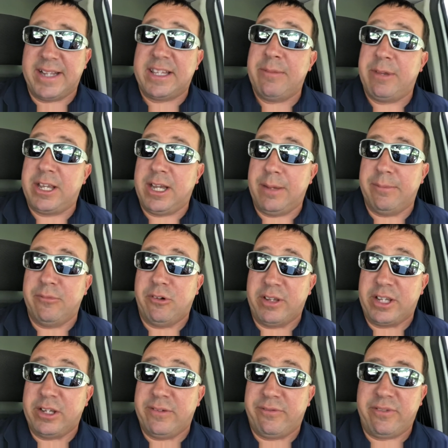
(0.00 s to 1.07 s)
They become really
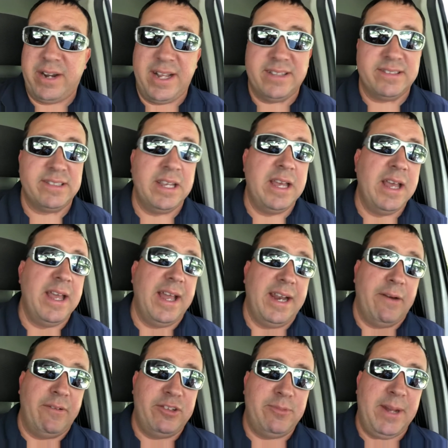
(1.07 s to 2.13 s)
good friends, and they
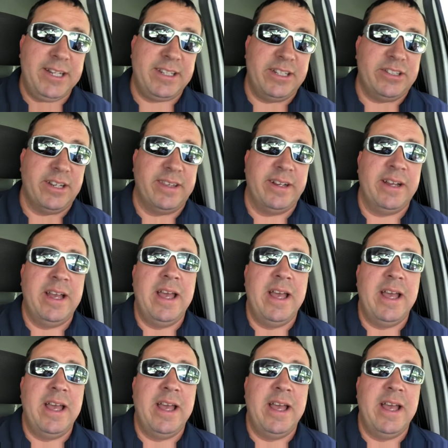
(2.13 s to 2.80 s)
respect each other.